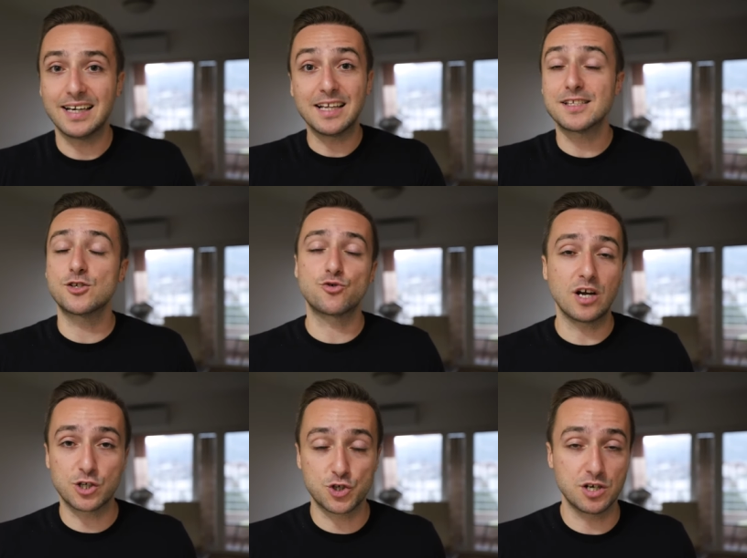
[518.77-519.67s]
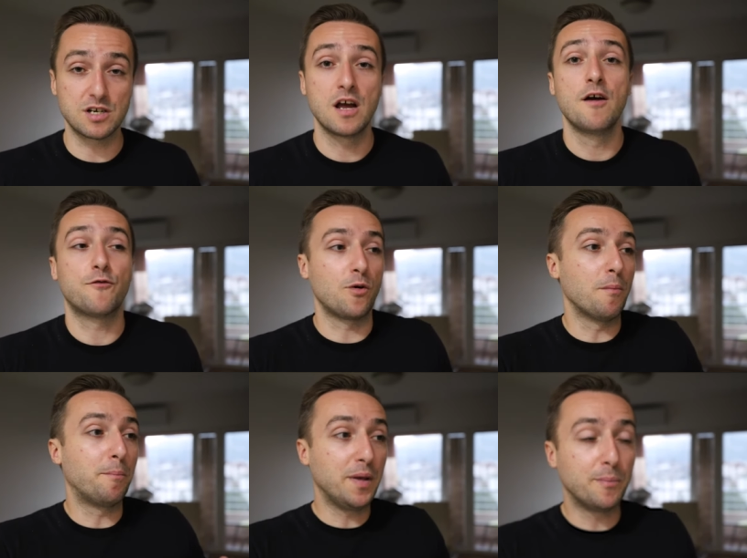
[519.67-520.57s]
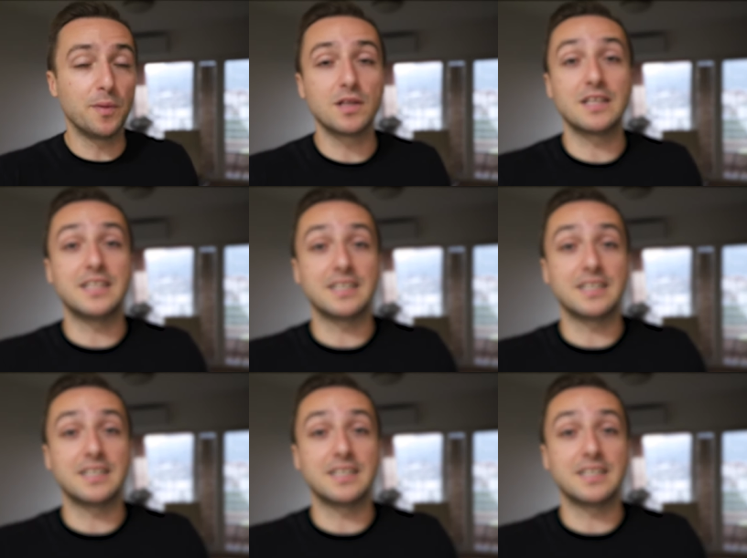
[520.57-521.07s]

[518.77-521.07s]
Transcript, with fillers: Get structure from people